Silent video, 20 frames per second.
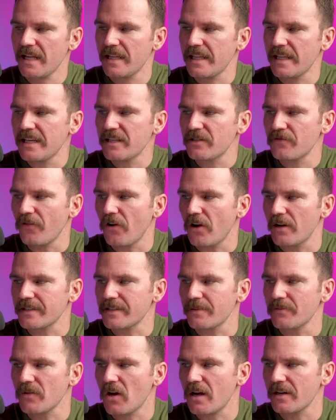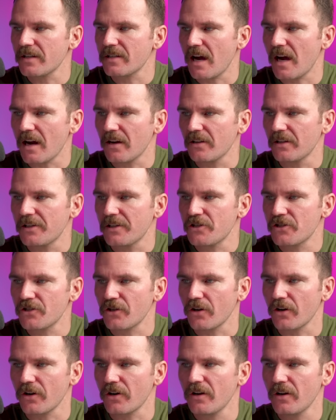these fonts, I'm not entirely
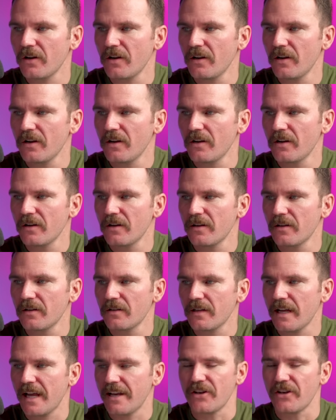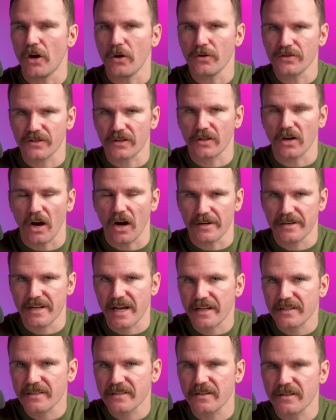sure it knows the
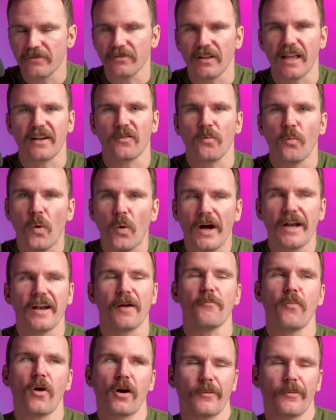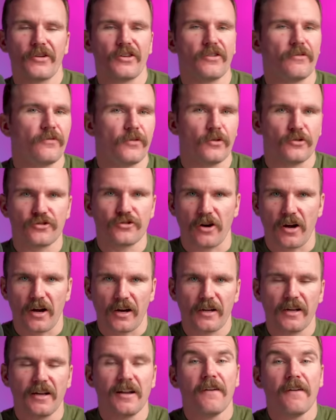context of like what a barbecue food truck
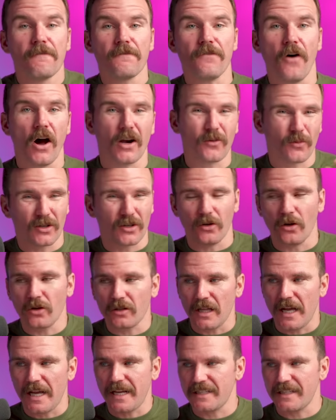font would look like.